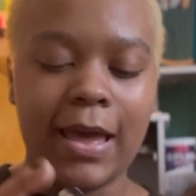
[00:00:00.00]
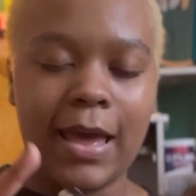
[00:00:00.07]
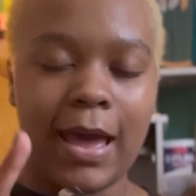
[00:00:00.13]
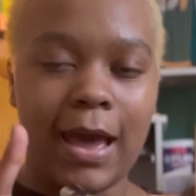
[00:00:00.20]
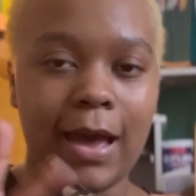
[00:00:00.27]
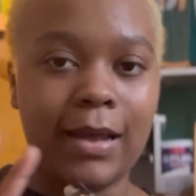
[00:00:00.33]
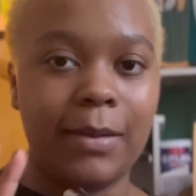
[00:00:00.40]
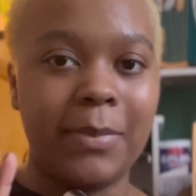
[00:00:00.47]

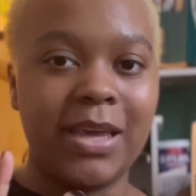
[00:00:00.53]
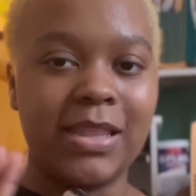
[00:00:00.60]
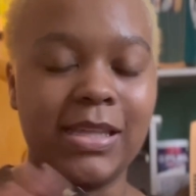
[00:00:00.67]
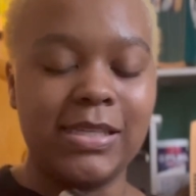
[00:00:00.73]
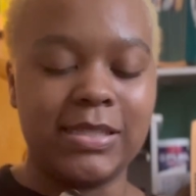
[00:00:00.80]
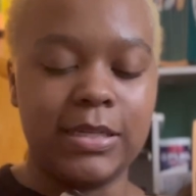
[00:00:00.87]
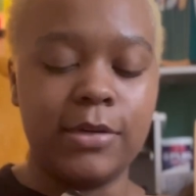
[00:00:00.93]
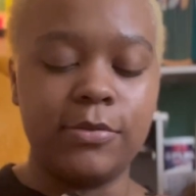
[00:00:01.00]
how to make
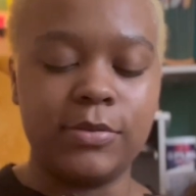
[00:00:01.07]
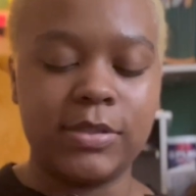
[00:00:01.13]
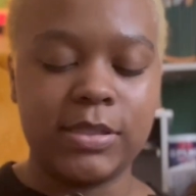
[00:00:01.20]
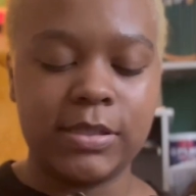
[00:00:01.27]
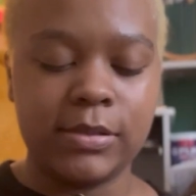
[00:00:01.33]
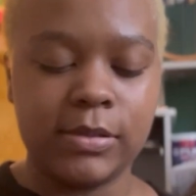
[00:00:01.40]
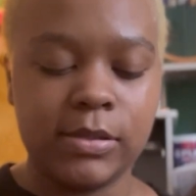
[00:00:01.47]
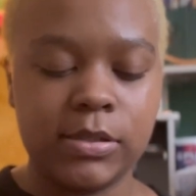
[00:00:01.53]
these notes.
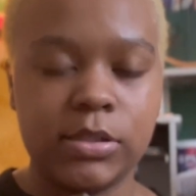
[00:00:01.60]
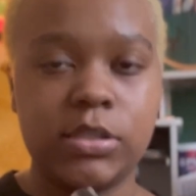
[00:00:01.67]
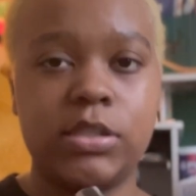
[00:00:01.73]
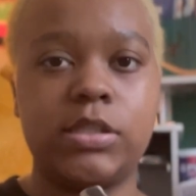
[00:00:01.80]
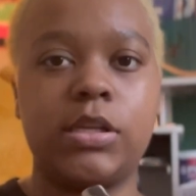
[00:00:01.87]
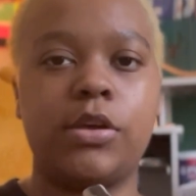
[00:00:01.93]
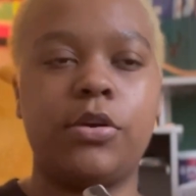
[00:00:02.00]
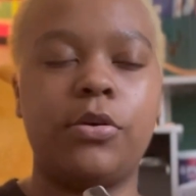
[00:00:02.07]

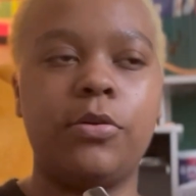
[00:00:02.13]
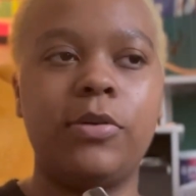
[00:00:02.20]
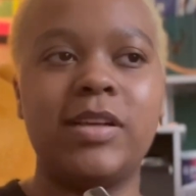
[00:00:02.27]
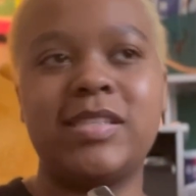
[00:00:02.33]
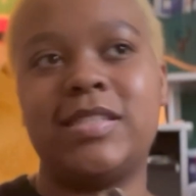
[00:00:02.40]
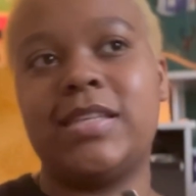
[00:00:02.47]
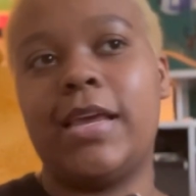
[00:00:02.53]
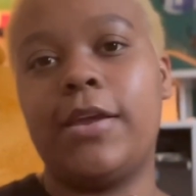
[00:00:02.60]
So let's
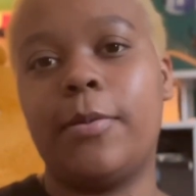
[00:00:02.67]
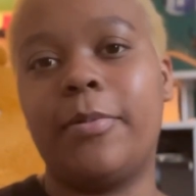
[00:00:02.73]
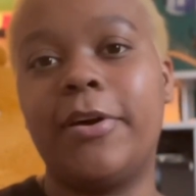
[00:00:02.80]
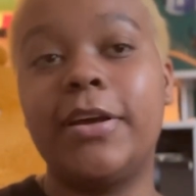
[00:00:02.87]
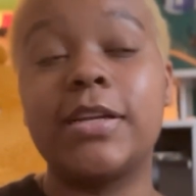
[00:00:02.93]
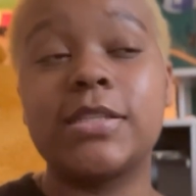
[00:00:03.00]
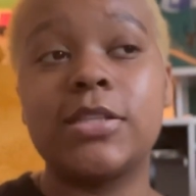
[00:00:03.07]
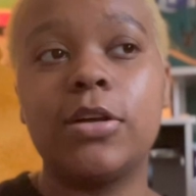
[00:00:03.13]
say you're
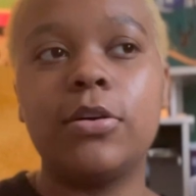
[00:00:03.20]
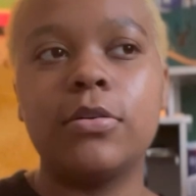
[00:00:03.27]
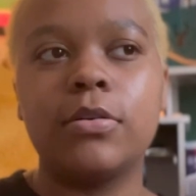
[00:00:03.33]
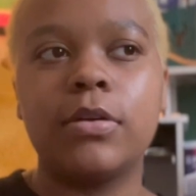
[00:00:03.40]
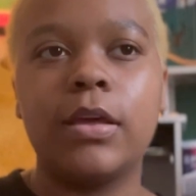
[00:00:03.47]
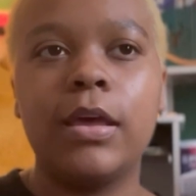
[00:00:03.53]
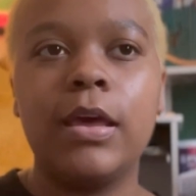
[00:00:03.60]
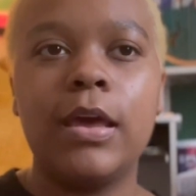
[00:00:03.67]
playing a song
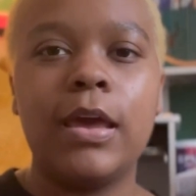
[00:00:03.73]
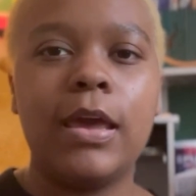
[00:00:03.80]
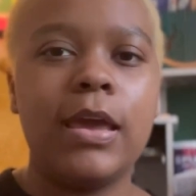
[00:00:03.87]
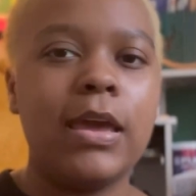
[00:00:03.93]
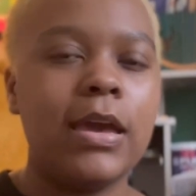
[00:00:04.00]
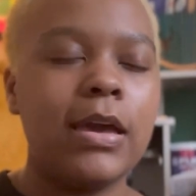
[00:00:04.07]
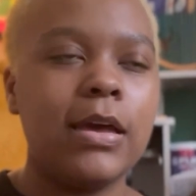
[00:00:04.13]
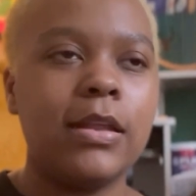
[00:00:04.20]

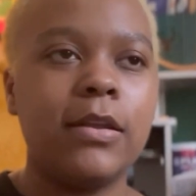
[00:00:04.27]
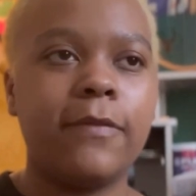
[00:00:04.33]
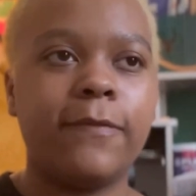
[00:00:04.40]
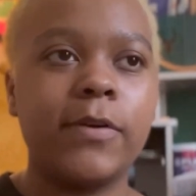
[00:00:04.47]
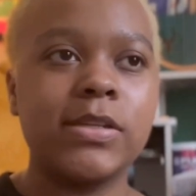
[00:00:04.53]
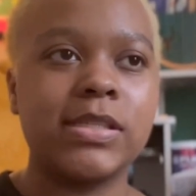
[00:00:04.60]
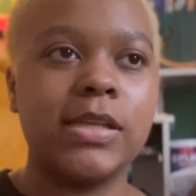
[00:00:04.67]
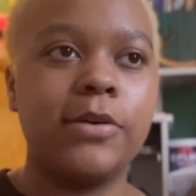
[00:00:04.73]
and the
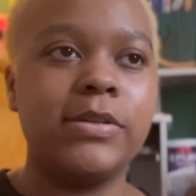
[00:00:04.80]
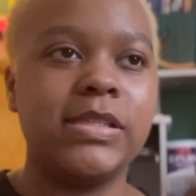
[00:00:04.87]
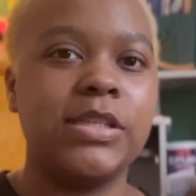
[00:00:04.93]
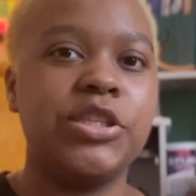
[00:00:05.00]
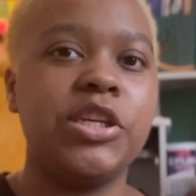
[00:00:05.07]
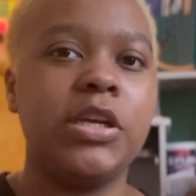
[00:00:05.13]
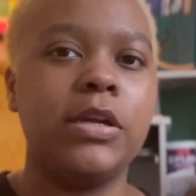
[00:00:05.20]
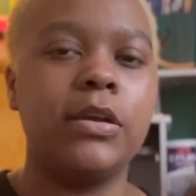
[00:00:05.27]
first note is a
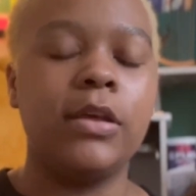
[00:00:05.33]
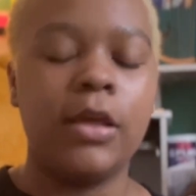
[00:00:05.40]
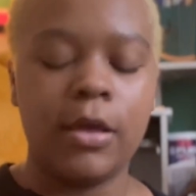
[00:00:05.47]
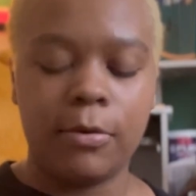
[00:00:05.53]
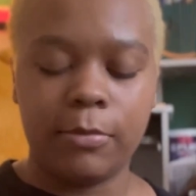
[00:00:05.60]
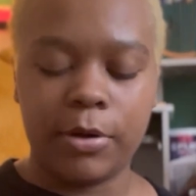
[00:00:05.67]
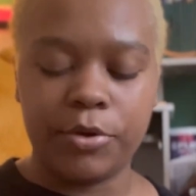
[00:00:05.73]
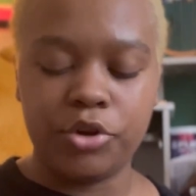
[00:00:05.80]
G.
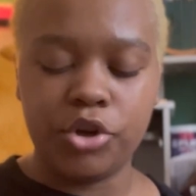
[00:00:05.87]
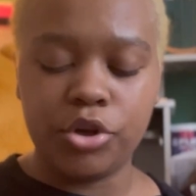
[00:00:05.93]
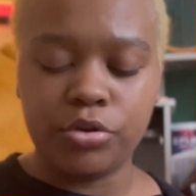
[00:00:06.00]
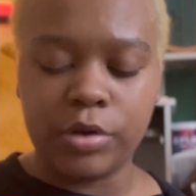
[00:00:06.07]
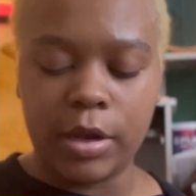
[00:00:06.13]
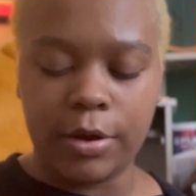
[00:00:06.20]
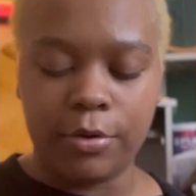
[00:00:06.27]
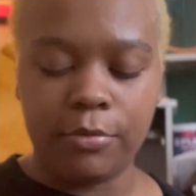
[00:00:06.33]
Well, you
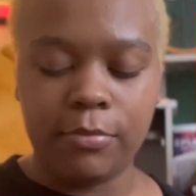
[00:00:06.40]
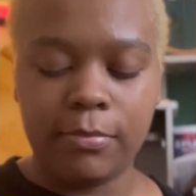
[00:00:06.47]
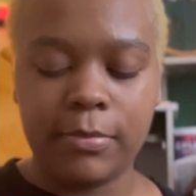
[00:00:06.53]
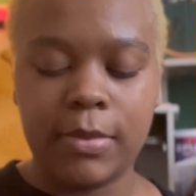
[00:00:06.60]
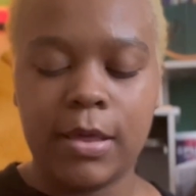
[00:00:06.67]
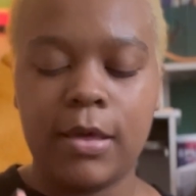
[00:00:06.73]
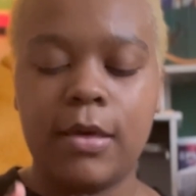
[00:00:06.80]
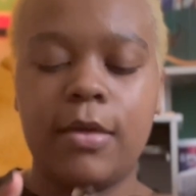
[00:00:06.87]
know
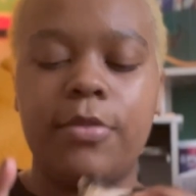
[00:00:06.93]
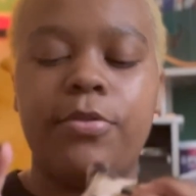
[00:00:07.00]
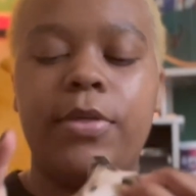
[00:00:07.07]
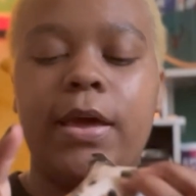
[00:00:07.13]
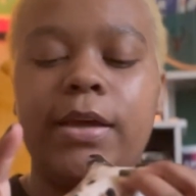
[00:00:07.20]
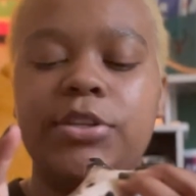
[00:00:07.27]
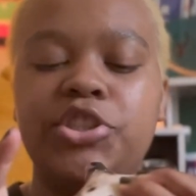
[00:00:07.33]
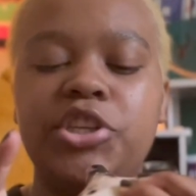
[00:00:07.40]

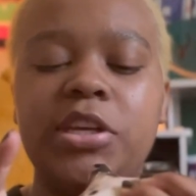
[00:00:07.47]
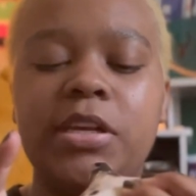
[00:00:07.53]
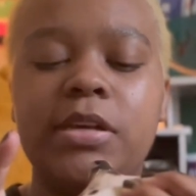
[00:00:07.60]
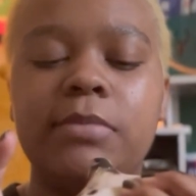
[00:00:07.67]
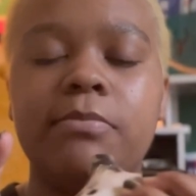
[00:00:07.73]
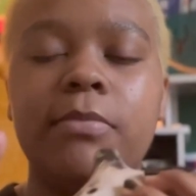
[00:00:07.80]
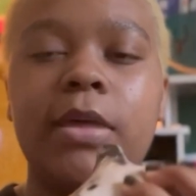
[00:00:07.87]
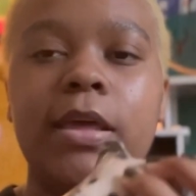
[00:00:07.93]
that G
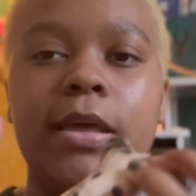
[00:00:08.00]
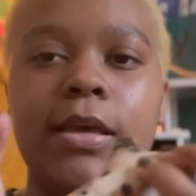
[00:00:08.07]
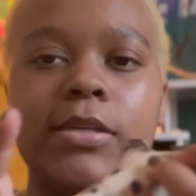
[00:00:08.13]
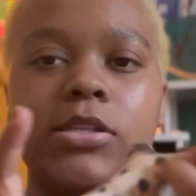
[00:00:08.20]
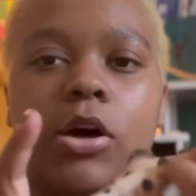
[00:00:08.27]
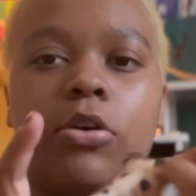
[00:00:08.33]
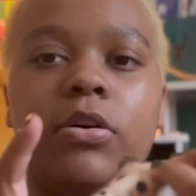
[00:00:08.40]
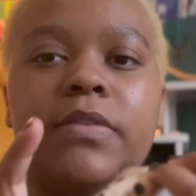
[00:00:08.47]
is
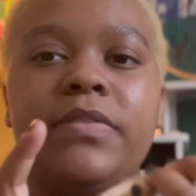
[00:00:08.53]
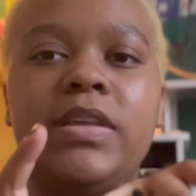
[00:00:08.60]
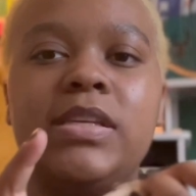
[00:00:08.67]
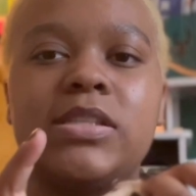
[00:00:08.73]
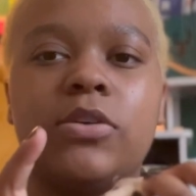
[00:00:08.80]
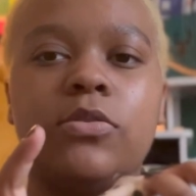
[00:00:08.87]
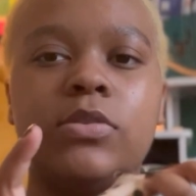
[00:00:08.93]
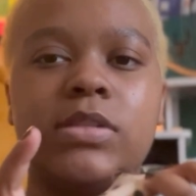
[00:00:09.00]
all of these
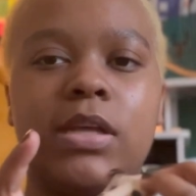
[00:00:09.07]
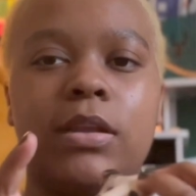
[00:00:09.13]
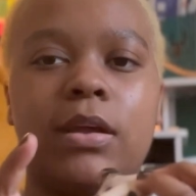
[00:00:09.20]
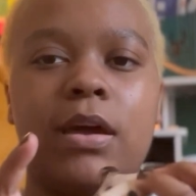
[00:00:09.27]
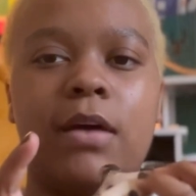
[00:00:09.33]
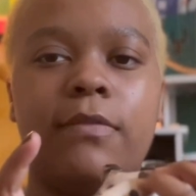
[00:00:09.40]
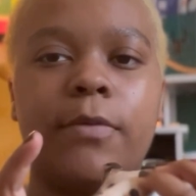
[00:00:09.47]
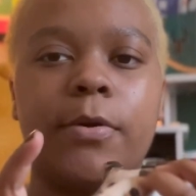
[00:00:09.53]
holes
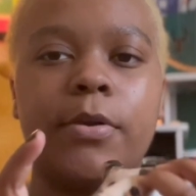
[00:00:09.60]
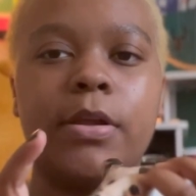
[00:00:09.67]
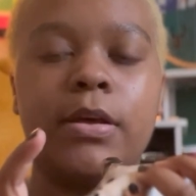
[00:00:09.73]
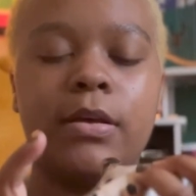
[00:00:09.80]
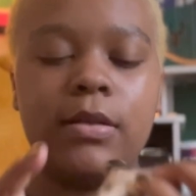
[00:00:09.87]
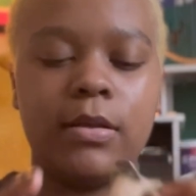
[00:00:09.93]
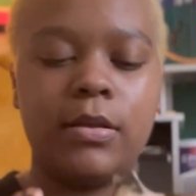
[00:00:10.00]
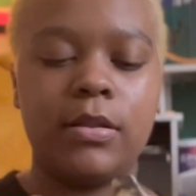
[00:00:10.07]
uncovered.
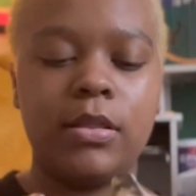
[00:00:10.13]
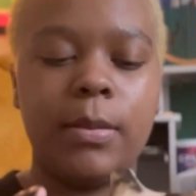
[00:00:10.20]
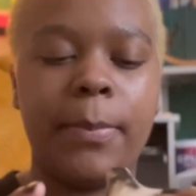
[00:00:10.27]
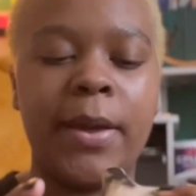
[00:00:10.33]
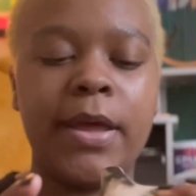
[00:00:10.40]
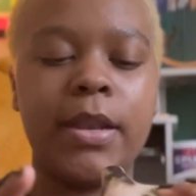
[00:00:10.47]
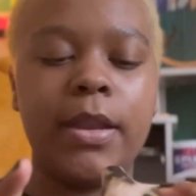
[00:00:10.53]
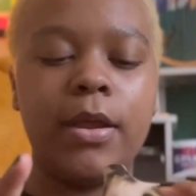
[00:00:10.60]

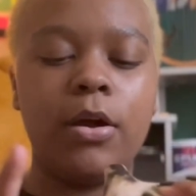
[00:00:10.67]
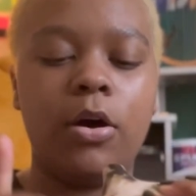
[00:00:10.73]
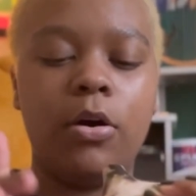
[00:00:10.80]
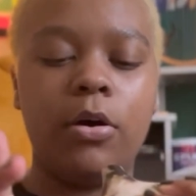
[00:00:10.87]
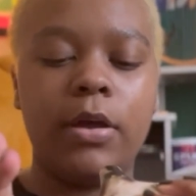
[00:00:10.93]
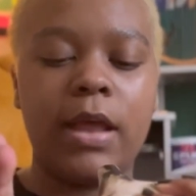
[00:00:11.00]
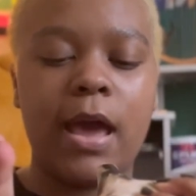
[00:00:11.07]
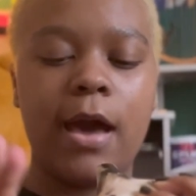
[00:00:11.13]
Depending
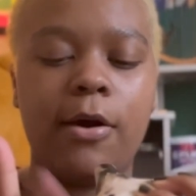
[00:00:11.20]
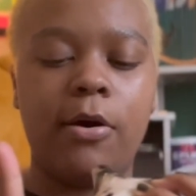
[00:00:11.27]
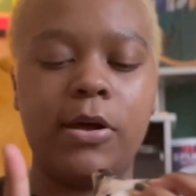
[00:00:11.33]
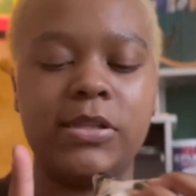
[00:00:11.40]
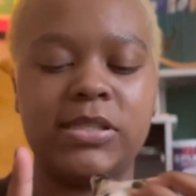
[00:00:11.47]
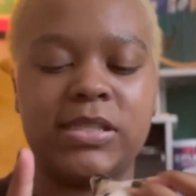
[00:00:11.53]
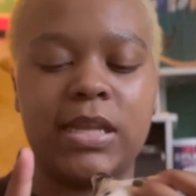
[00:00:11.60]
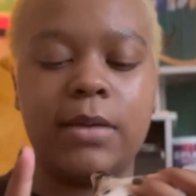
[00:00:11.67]
on how
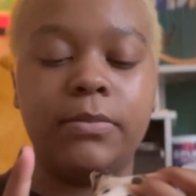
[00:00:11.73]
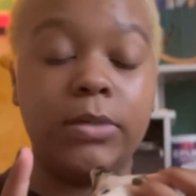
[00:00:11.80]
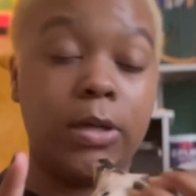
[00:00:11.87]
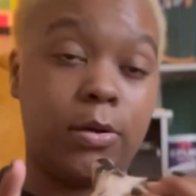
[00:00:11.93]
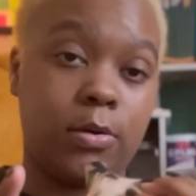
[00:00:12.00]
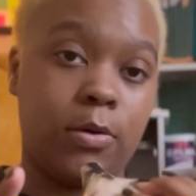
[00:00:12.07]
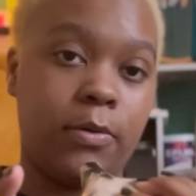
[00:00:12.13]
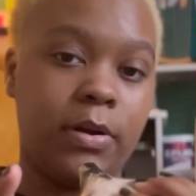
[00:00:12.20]
unstable the
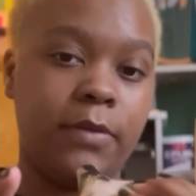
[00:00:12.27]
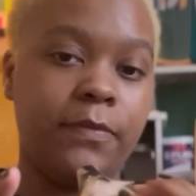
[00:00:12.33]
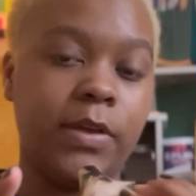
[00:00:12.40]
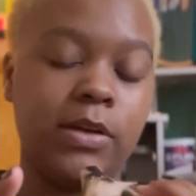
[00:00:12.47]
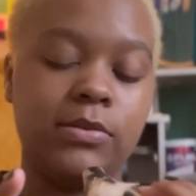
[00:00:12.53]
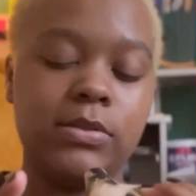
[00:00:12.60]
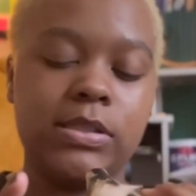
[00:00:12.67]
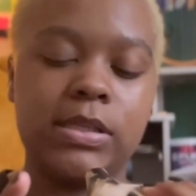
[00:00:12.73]
ocarina
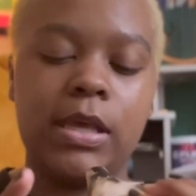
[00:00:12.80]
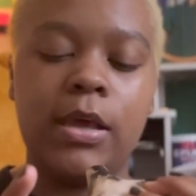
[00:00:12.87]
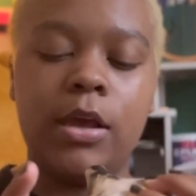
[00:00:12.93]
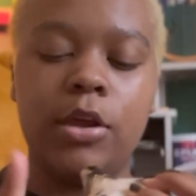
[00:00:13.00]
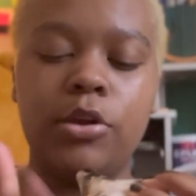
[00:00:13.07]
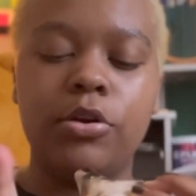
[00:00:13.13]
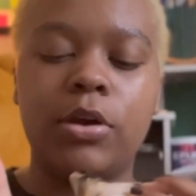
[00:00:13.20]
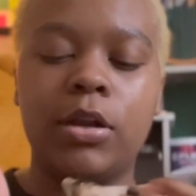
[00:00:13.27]
feels,
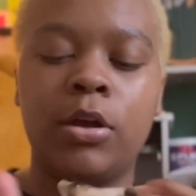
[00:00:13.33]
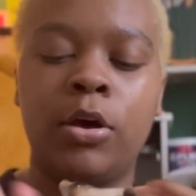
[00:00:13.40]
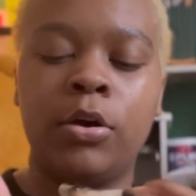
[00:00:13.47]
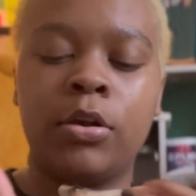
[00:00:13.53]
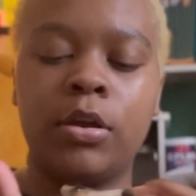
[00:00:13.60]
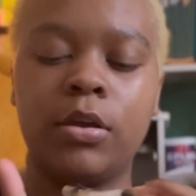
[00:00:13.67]
you can hook